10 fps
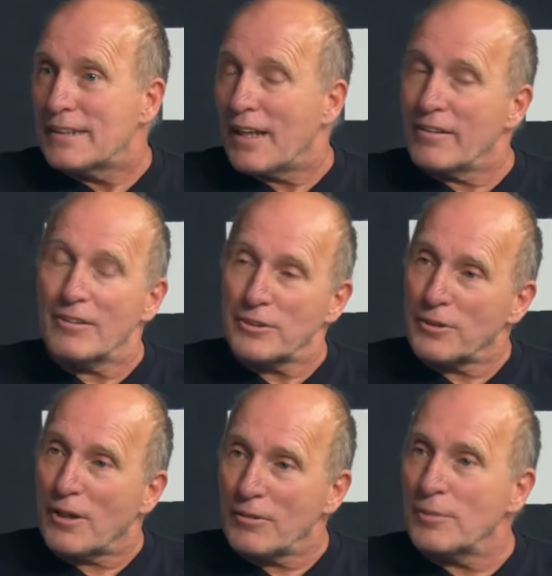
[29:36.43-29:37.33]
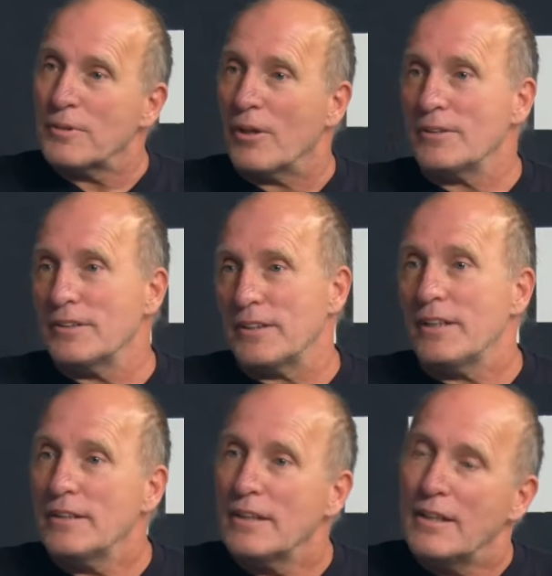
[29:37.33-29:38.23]
I thought, sure, I'll come talk to you.
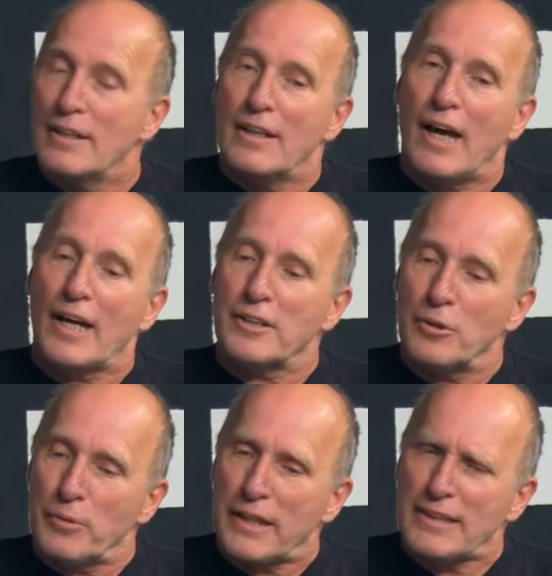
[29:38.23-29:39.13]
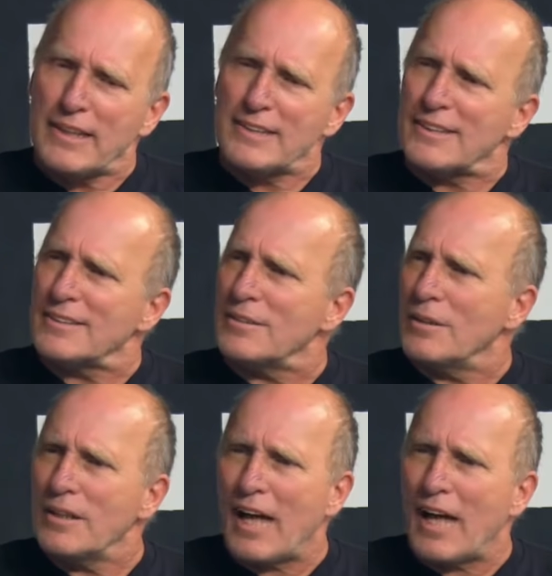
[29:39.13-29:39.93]
I go in and he says,